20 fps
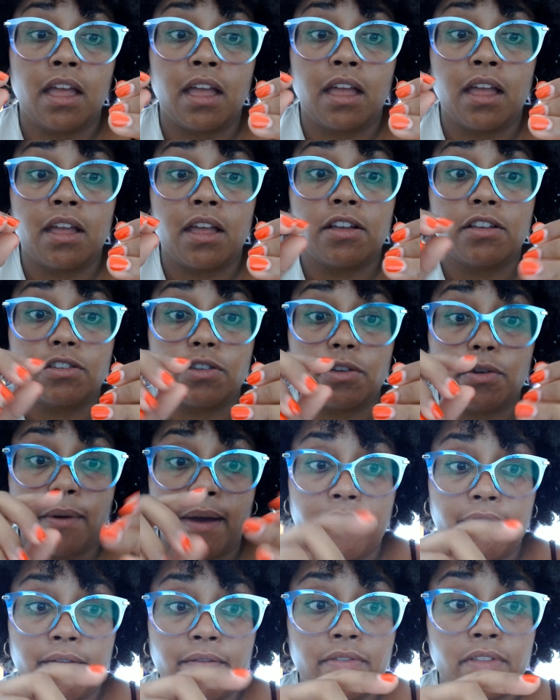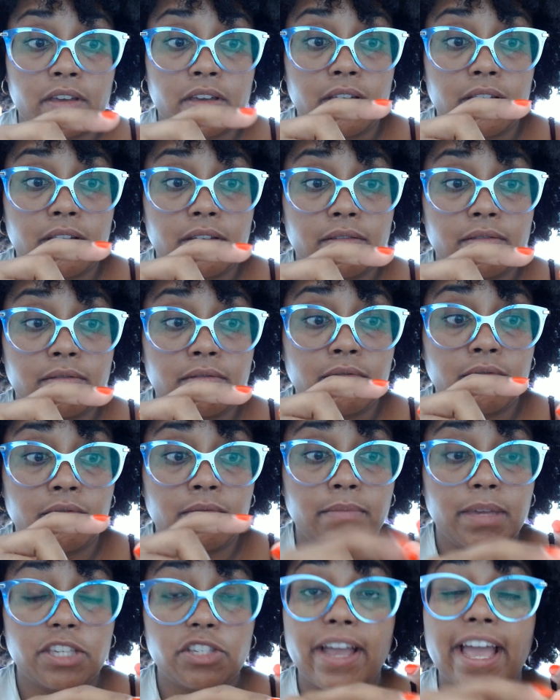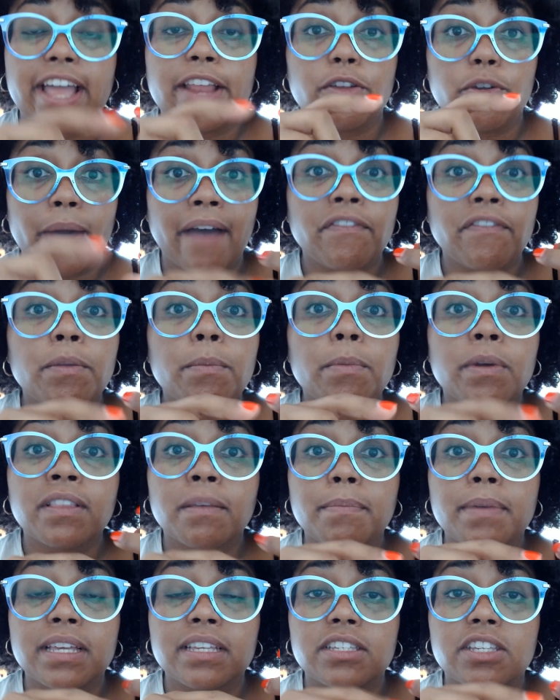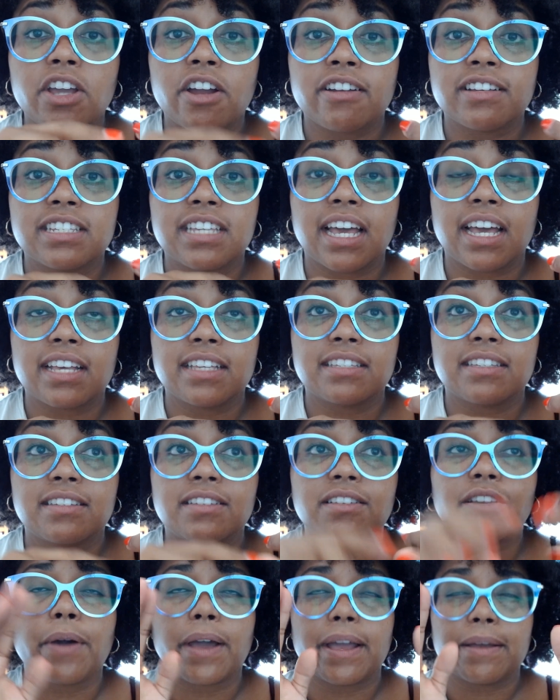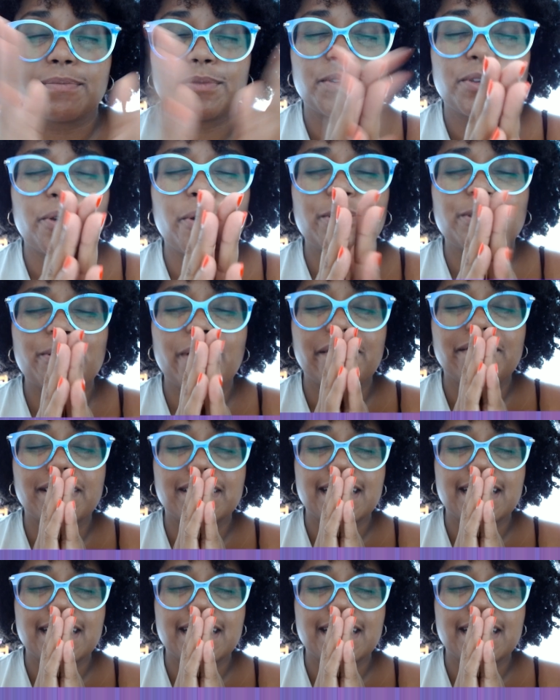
So you have the PCR, and you have to bring the PCR test. Okay, so you also have to take a